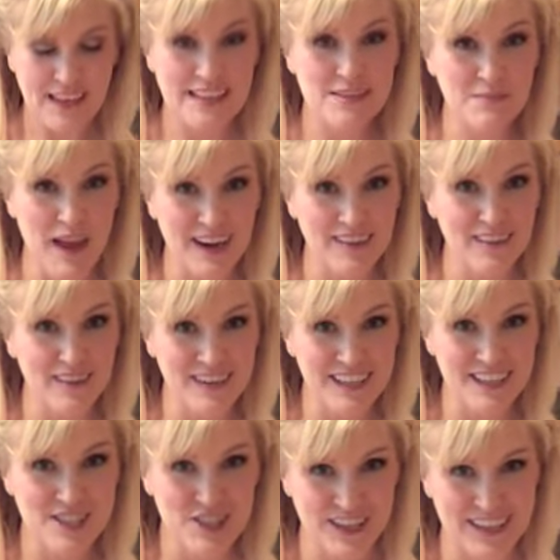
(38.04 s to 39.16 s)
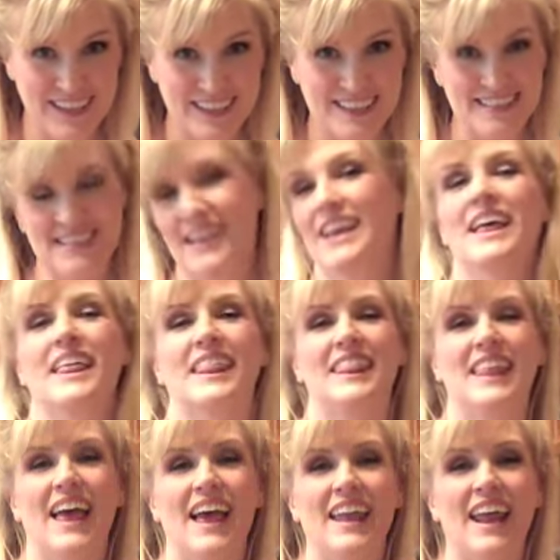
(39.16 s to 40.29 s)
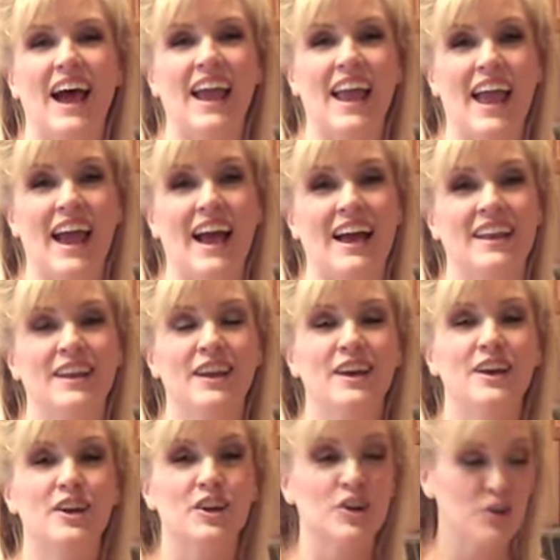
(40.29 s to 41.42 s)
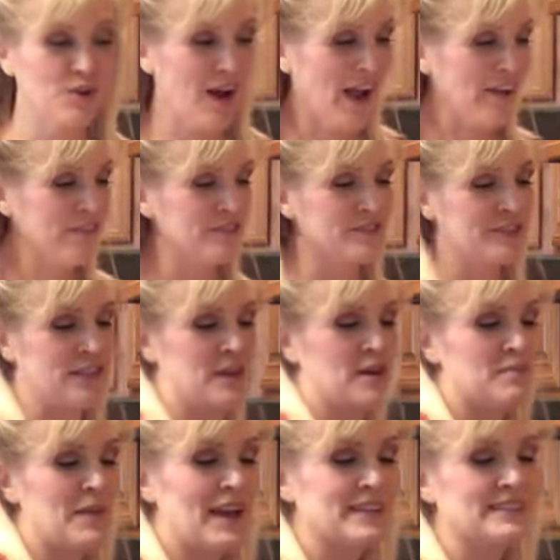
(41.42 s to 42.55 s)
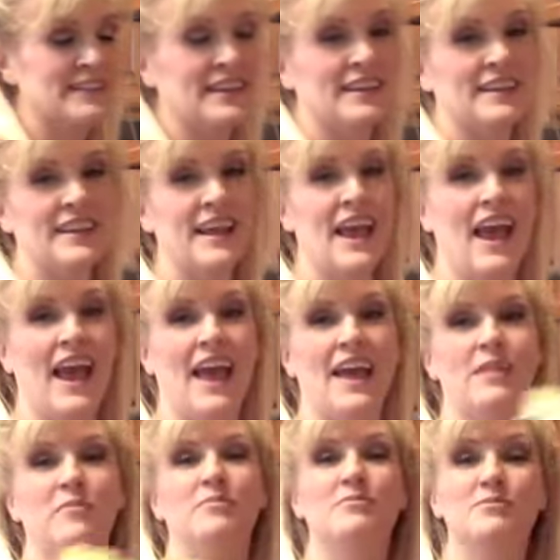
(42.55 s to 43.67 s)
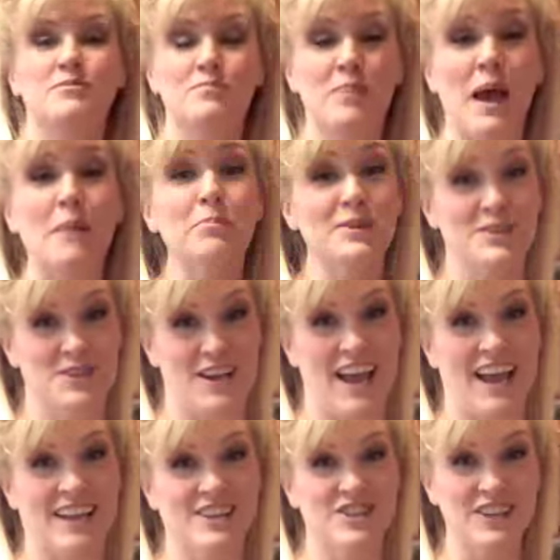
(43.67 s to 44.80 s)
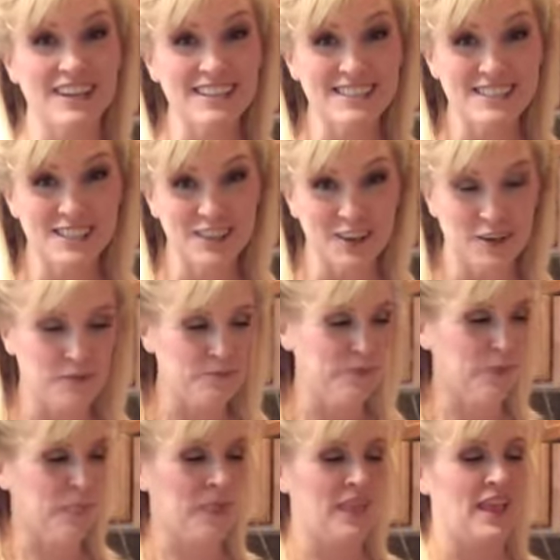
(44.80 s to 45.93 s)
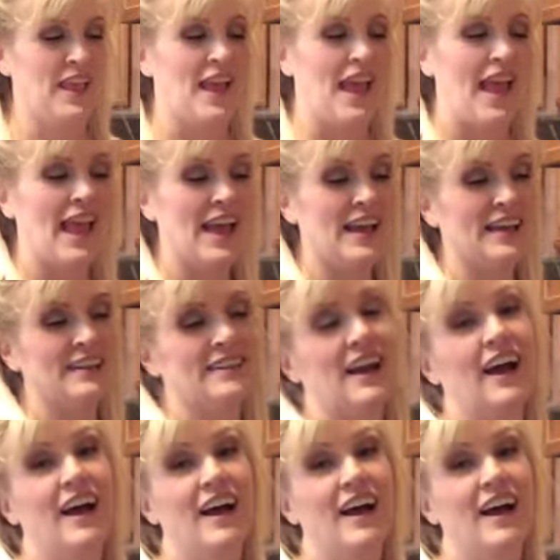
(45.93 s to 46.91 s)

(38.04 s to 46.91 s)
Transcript: It's macaroni and cheese that I add Kraft Mexican and pepper jack cheese to. And